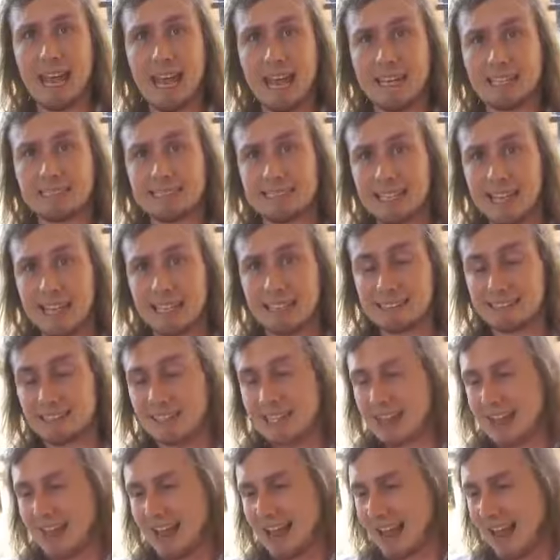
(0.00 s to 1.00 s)
is that
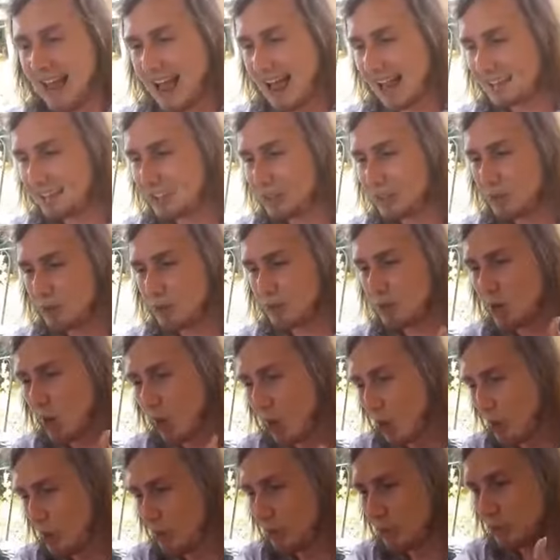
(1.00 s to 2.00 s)
as you
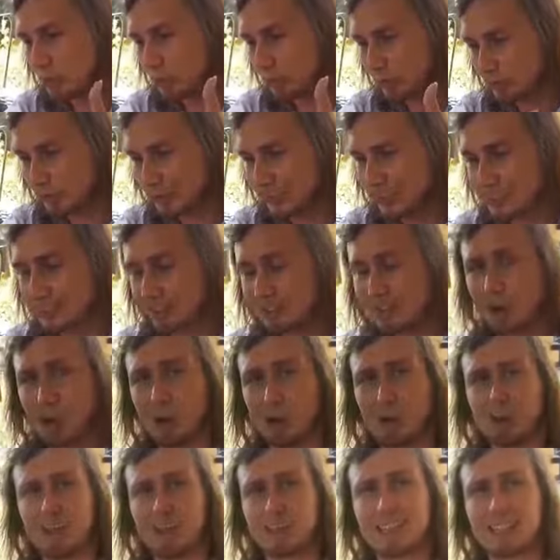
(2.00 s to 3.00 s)
go through these
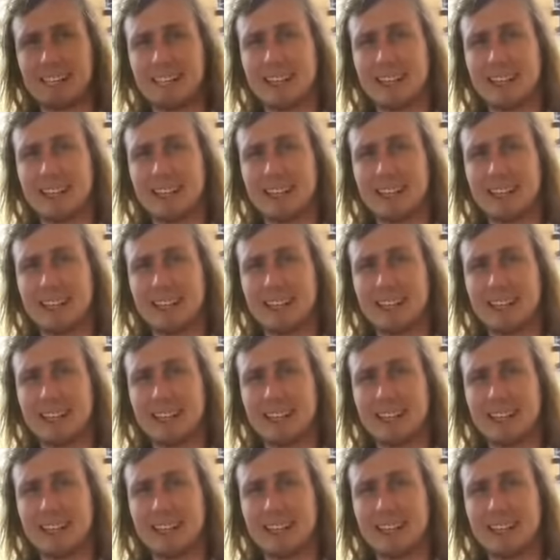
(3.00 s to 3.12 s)
goals,